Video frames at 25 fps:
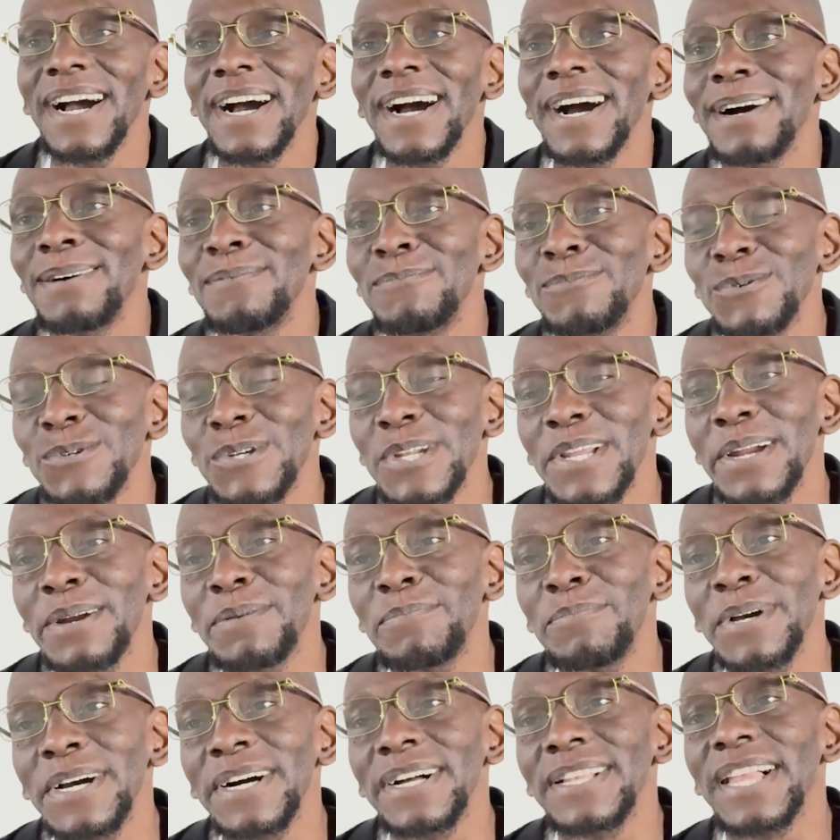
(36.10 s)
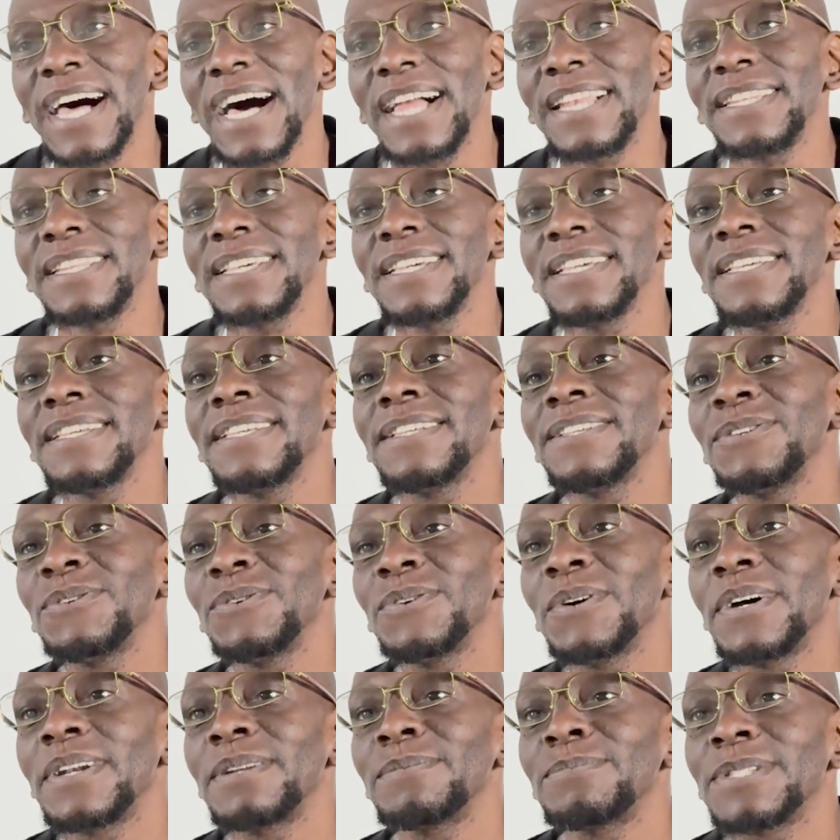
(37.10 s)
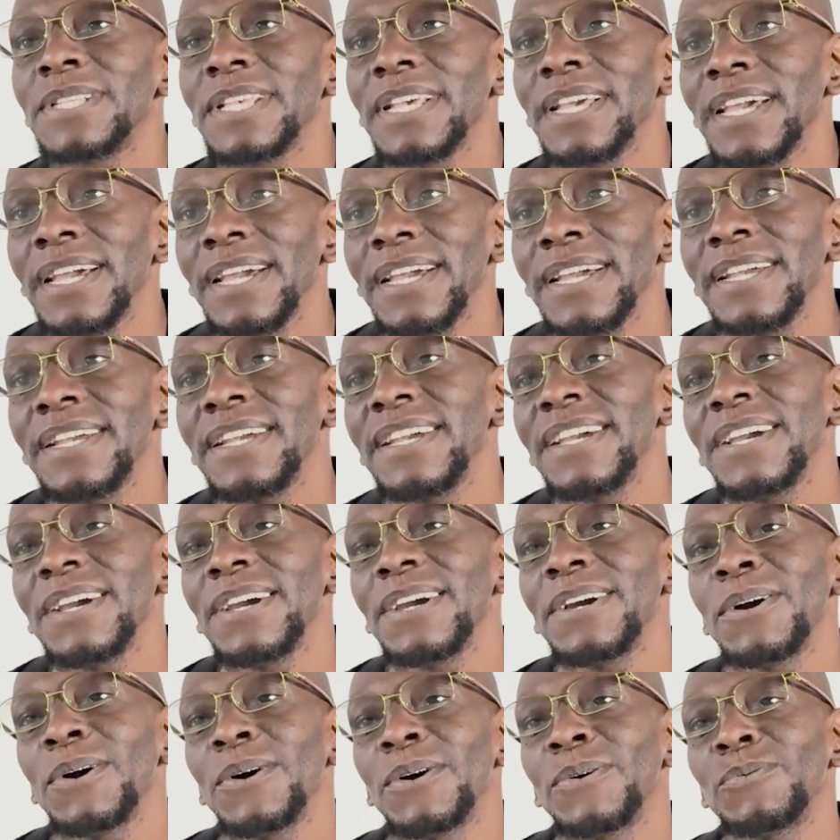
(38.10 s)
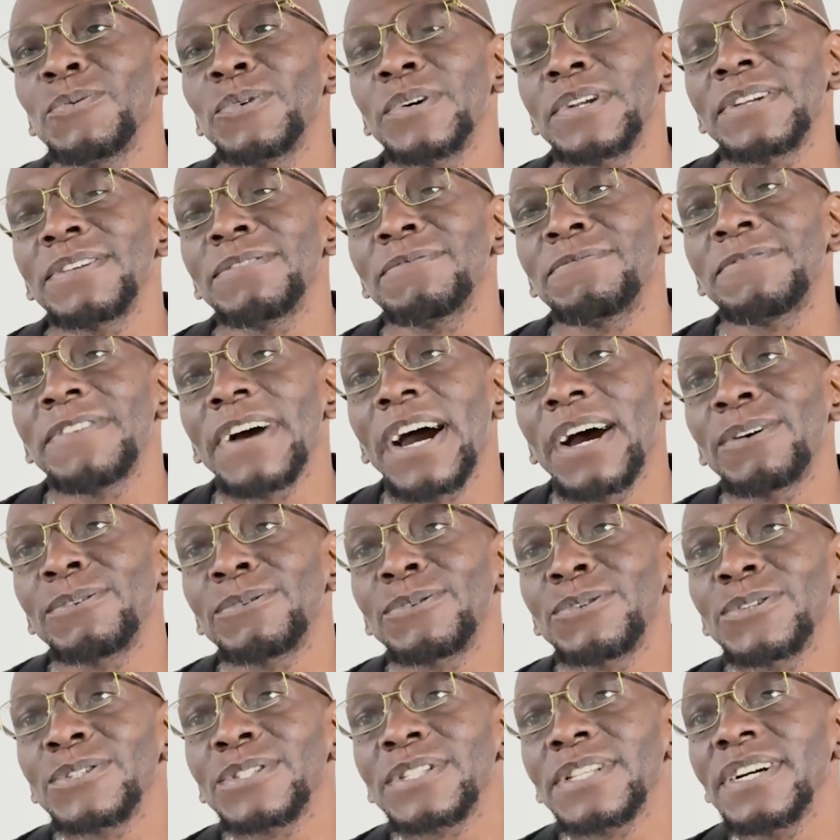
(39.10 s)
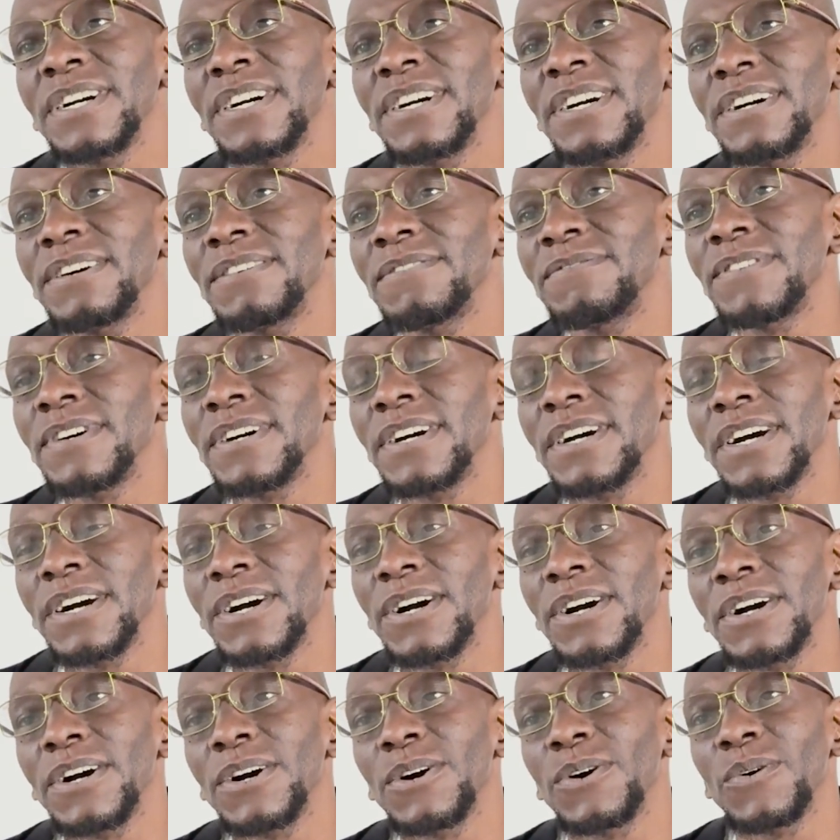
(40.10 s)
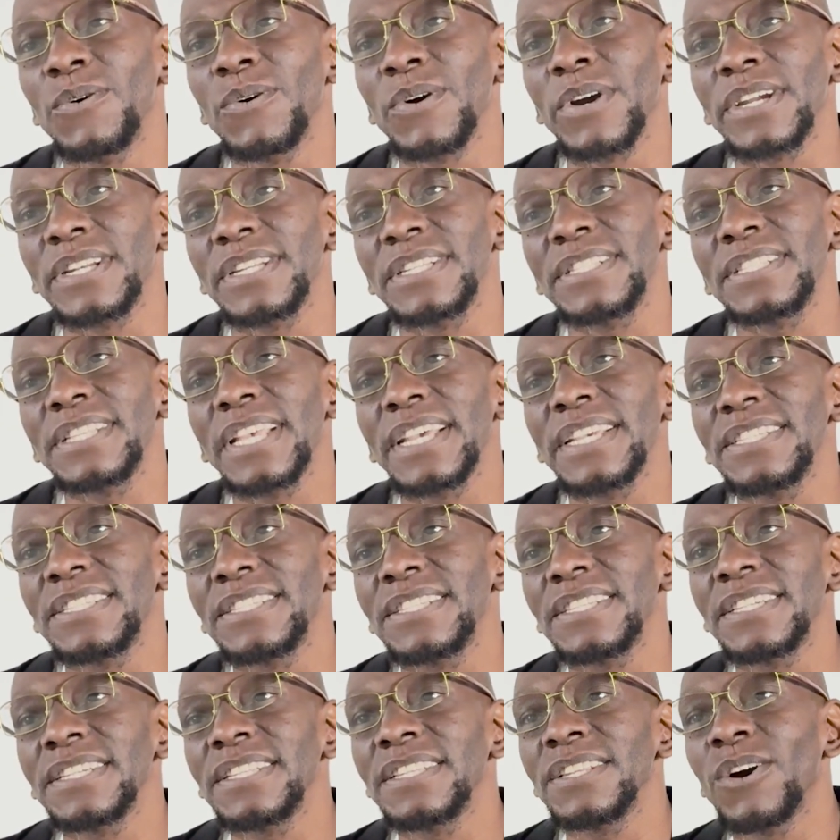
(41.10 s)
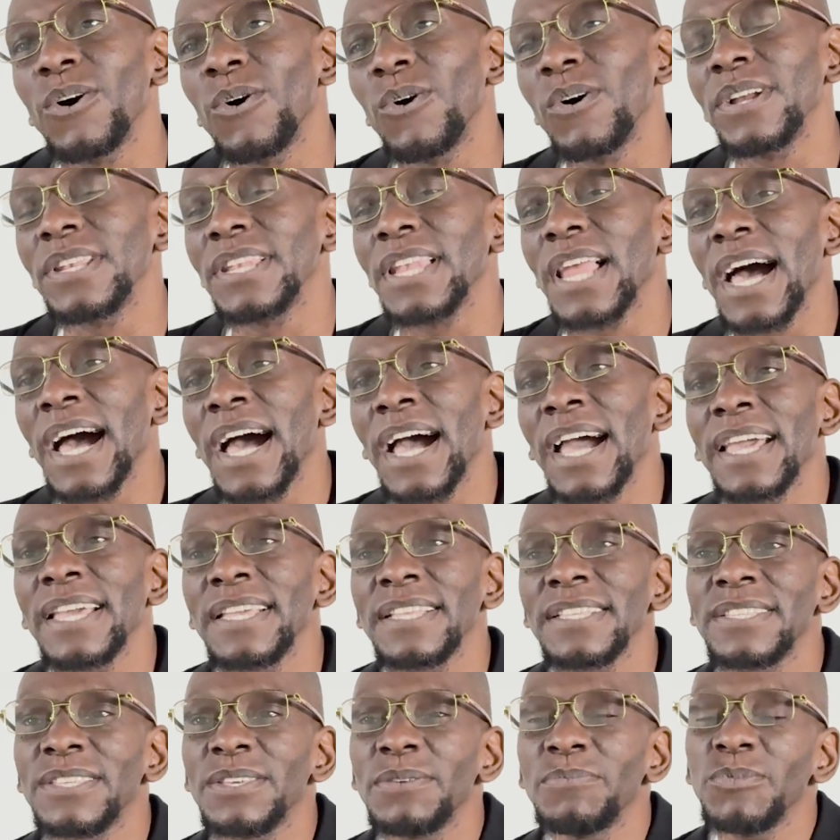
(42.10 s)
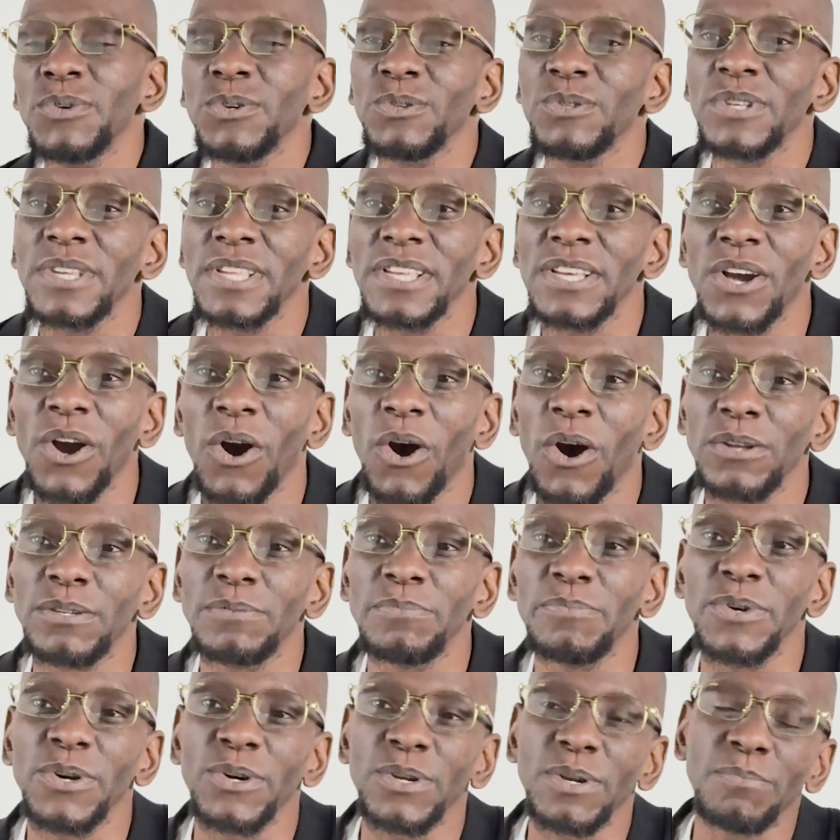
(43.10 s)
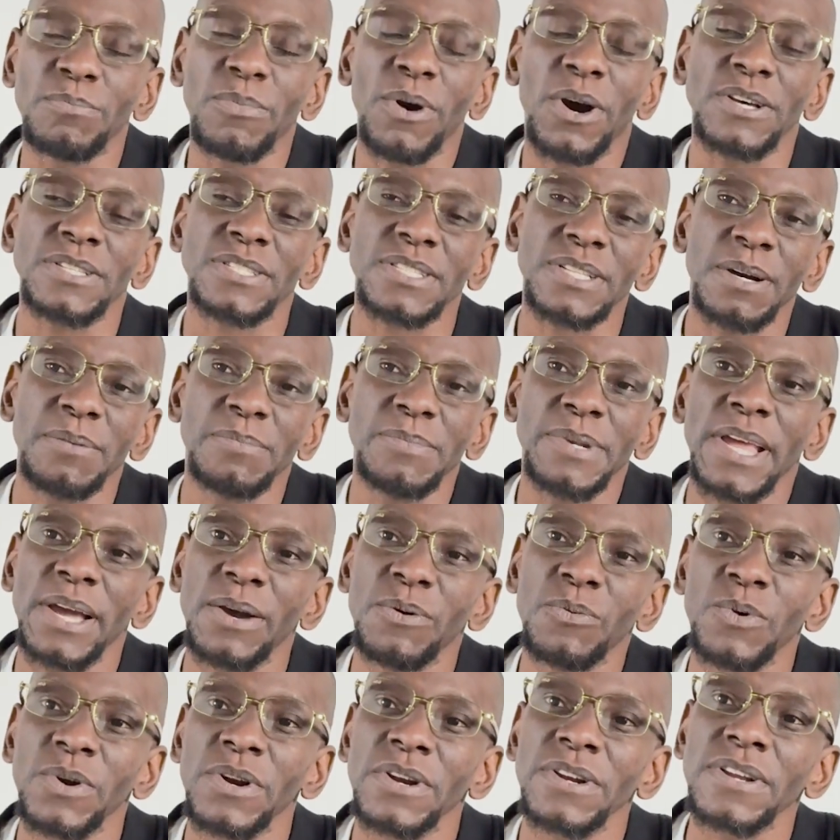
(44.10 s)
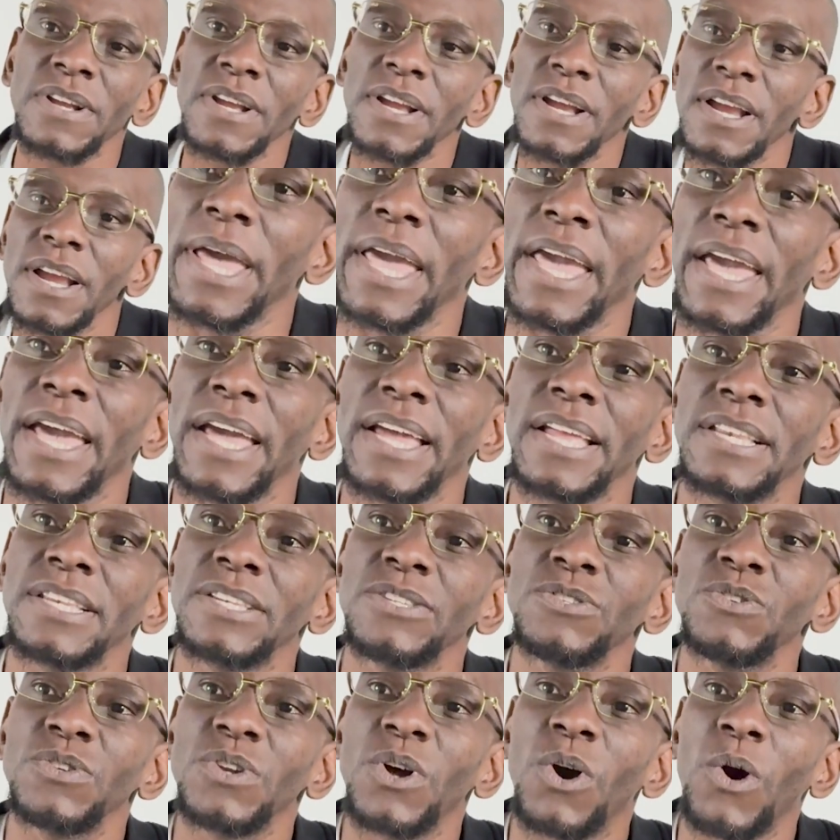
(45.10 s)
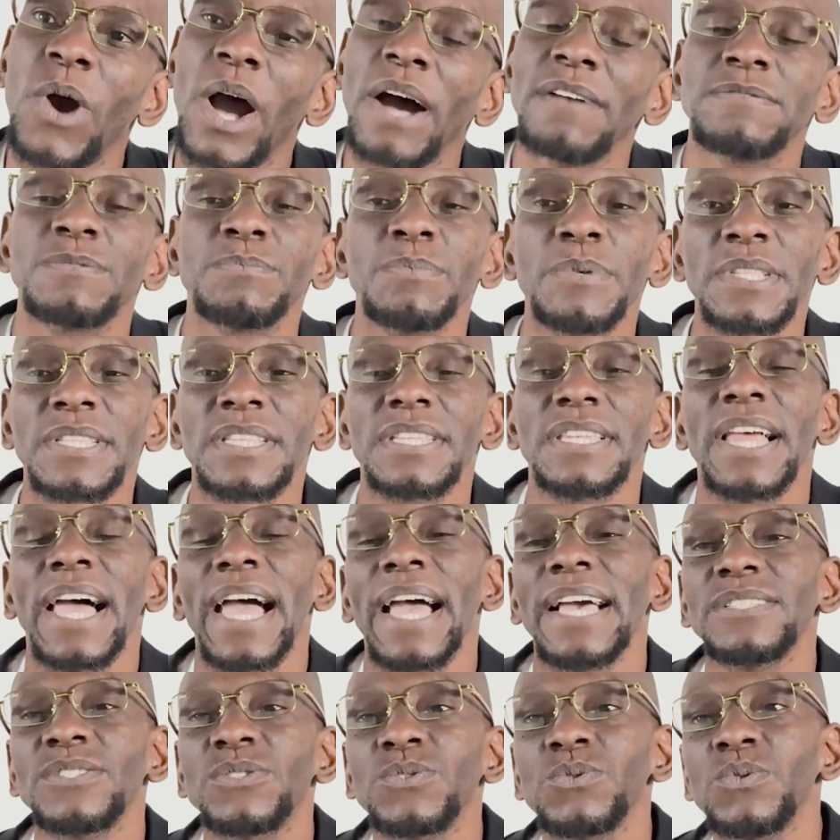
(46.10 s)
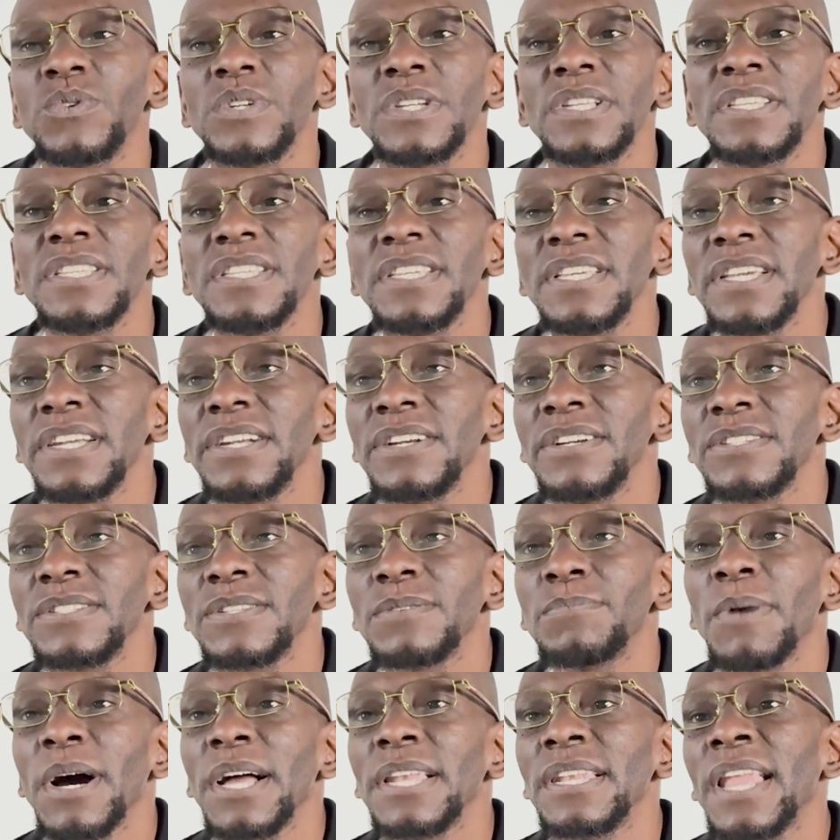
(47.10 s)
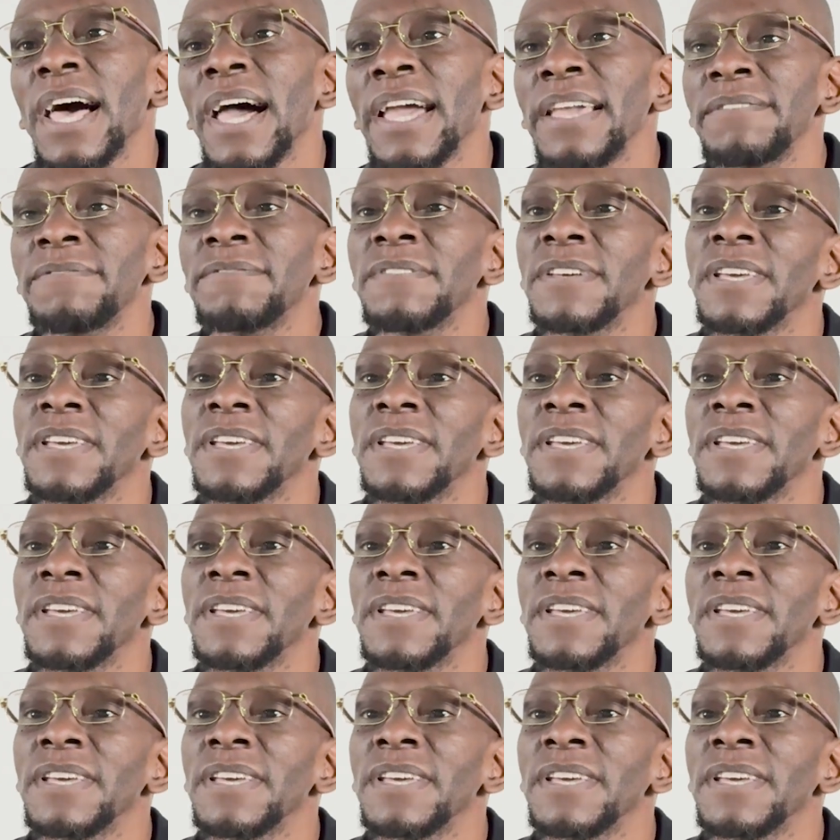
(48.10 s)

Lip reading: I'm Munir Bell-Ali, you know what I'm saying? One of the founders of an organization, online community called Building Boss Up Network. And, I've spent the last 20 years of my life